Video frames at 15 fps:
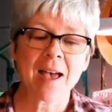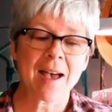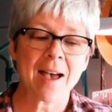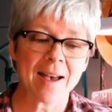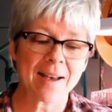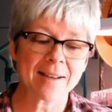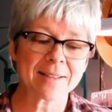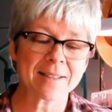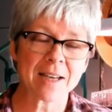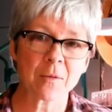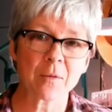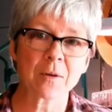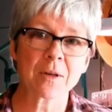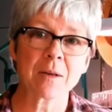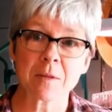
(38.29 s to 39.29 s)
and
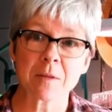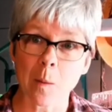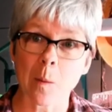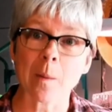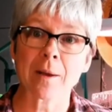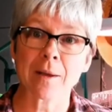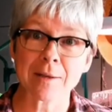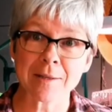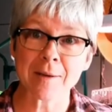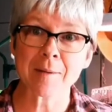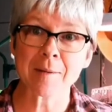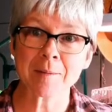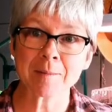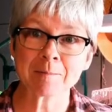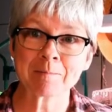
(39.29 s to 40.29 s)
we'll keep supporting each
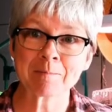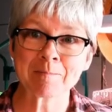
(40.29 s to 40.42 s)
other.